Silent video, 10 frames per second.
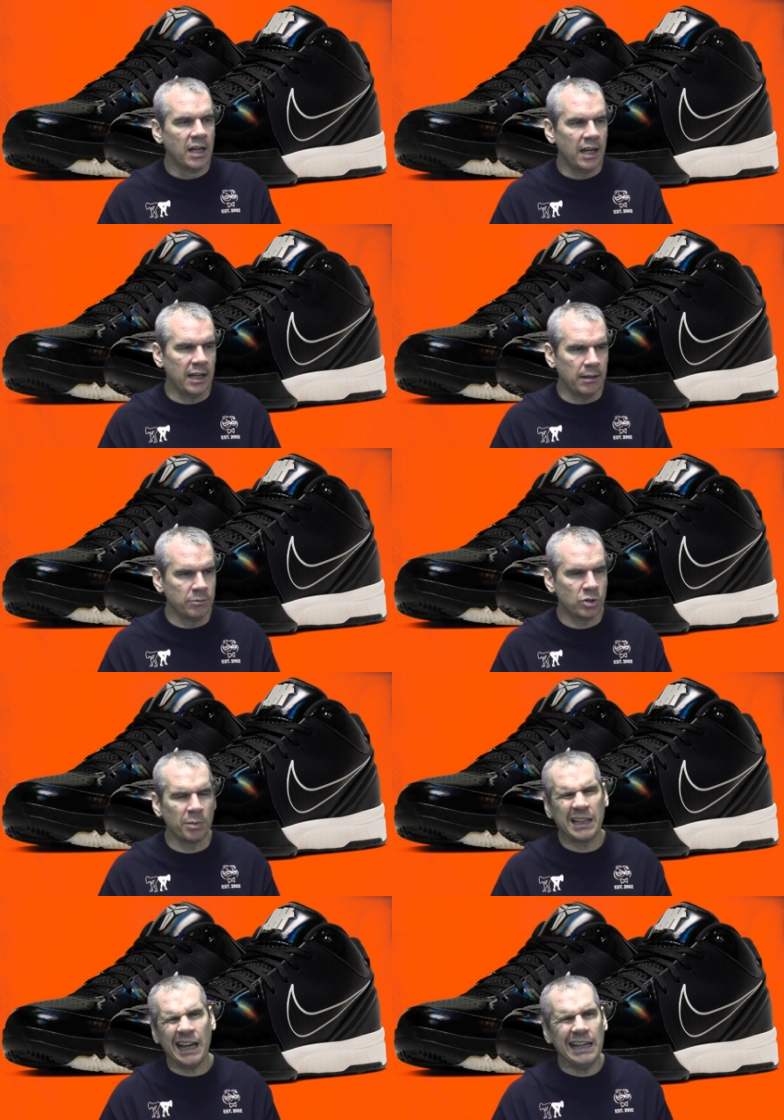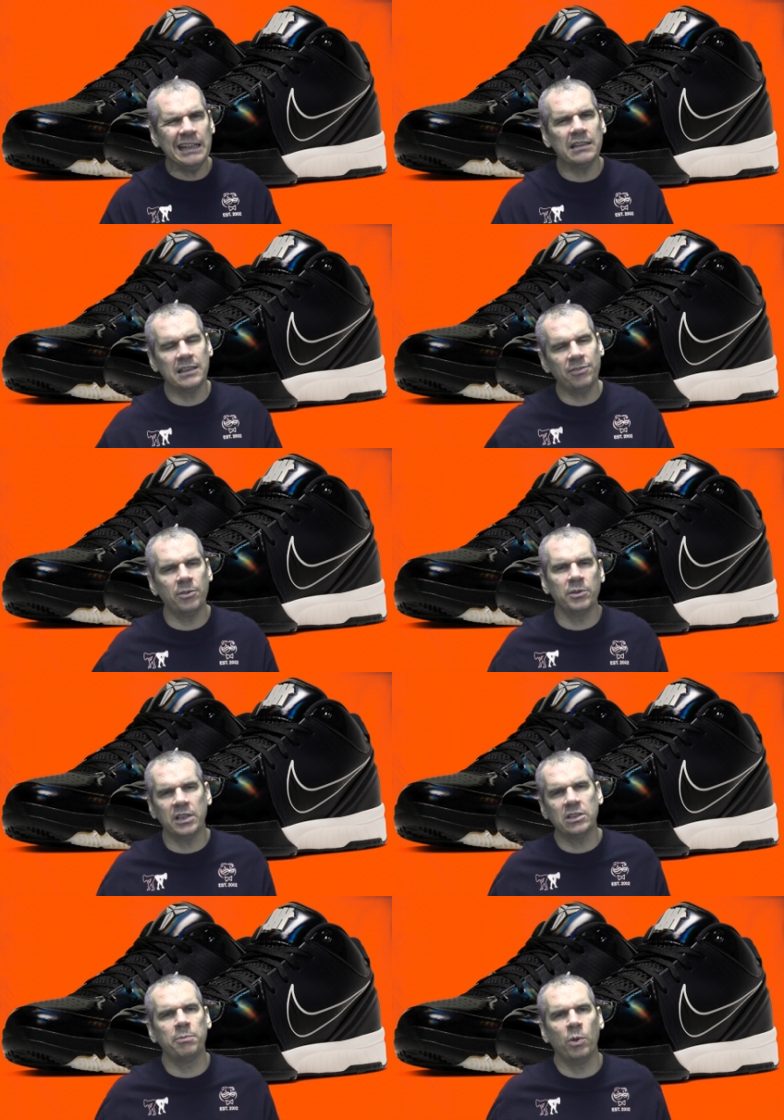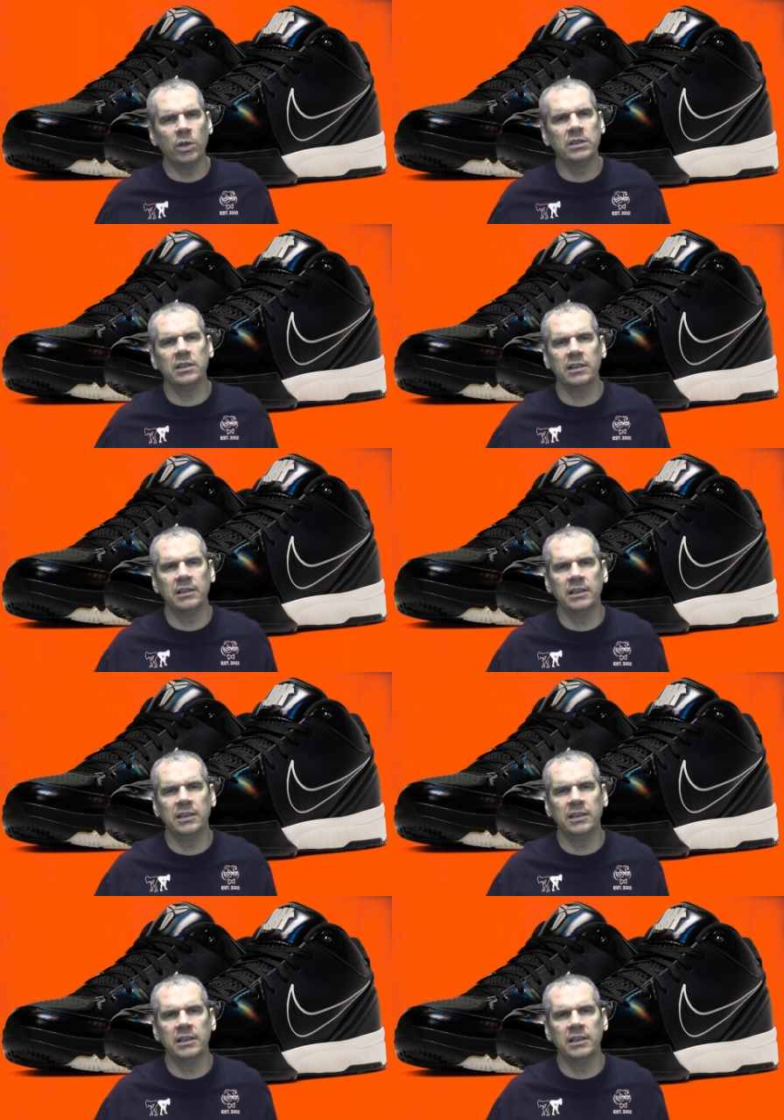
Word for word: Um, so I'm kind of disappointed in